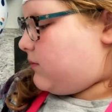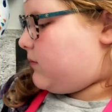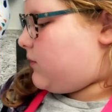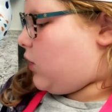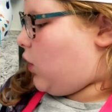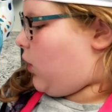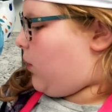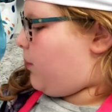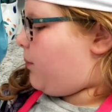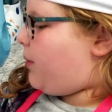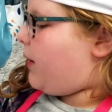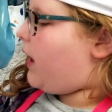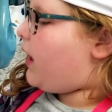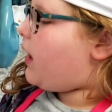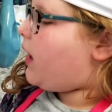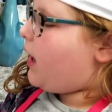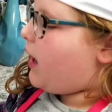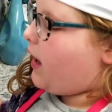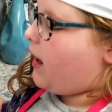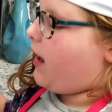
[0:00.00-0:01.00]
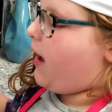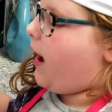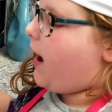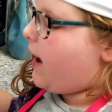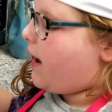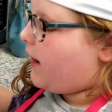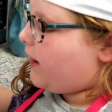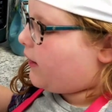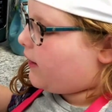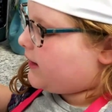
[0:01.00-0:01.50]
your
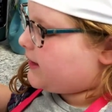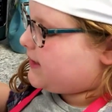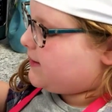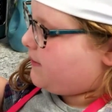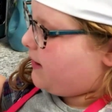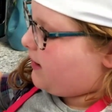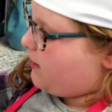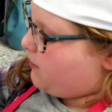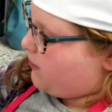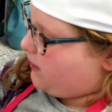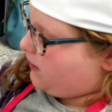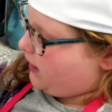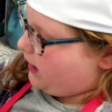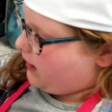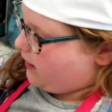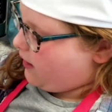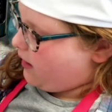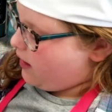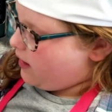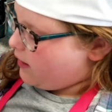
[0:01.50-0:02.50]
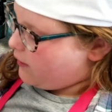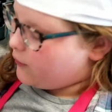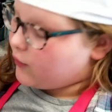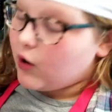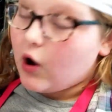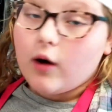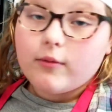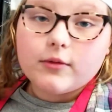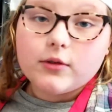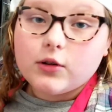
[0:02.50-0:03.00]
parents might be like,
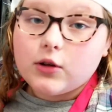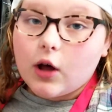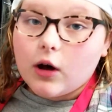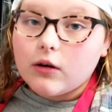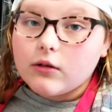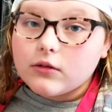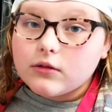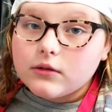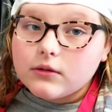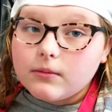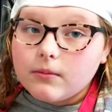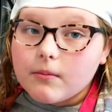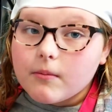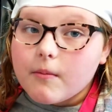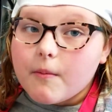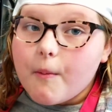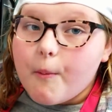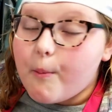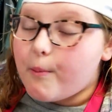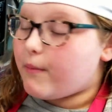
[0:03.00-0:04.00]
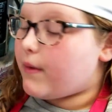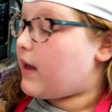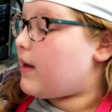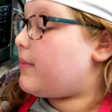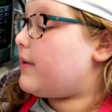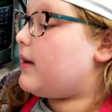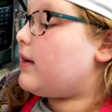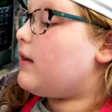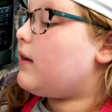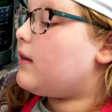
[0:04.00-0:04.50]
you're home alone,
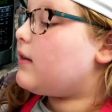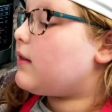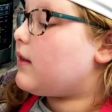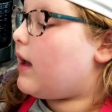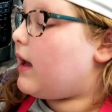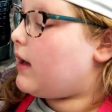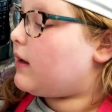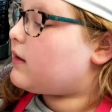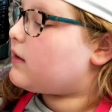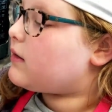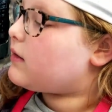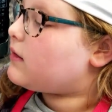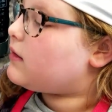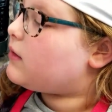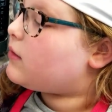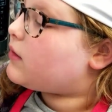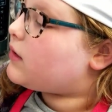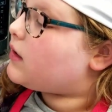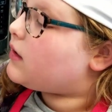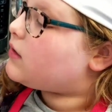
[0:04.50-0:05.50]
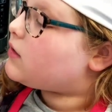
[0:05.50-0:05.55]
maybe like you can